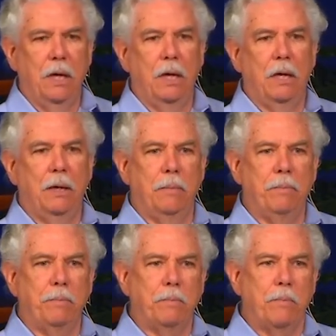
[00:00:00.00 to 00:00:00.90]

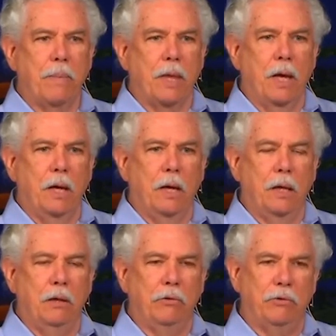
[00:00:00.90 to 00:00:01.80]
Um,
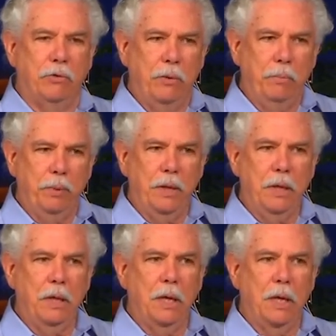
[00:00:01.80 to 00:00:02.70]
it is
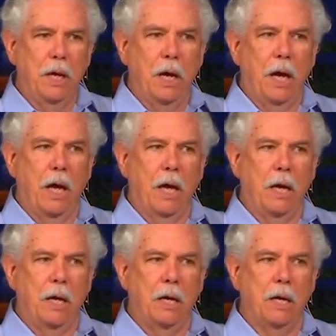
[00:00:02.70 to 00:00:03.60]
simply
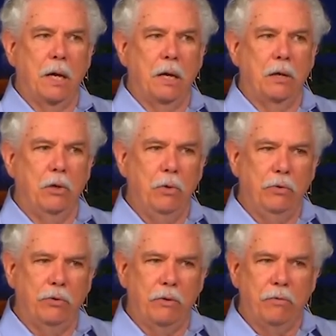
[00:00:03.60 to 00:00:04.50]
a
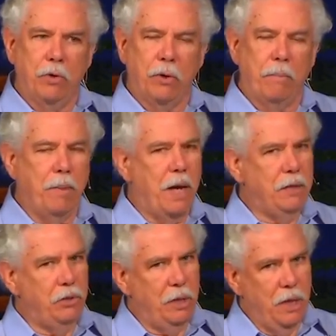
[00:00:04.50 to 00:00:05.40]
use of your
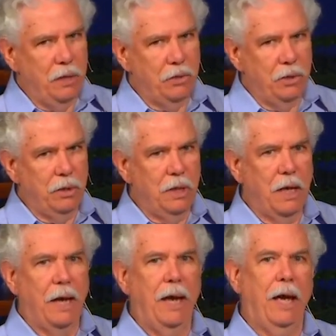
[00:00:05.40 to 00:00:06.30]
imagination
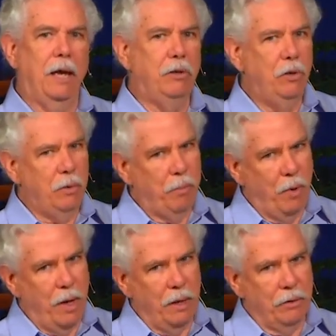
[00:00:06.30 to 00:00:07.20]
and your
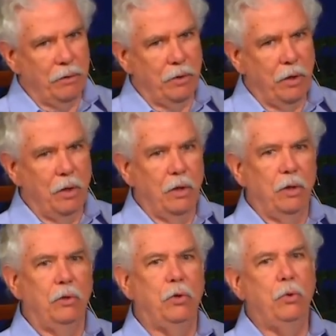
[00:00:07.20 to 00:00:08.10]
breath
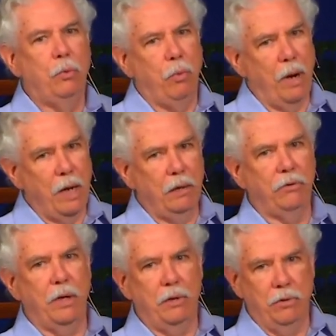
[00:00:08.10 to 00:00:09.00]
to
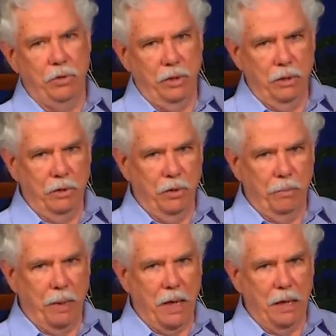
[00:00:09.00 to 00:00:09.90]
raise energy in your
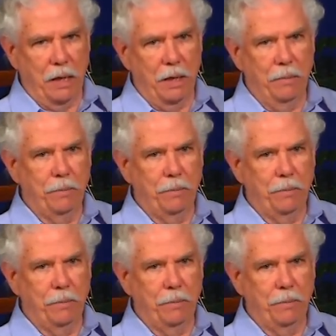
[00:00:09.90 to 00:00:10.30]
body.